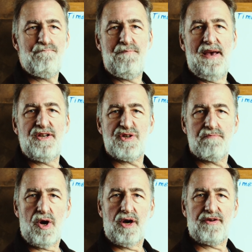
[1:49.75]

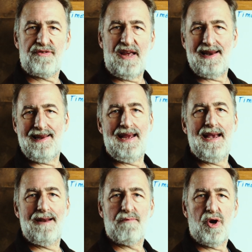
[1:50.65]
benchmarks and
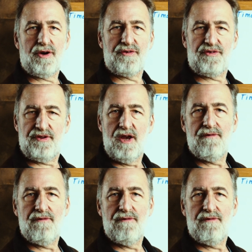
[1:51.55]
landmarks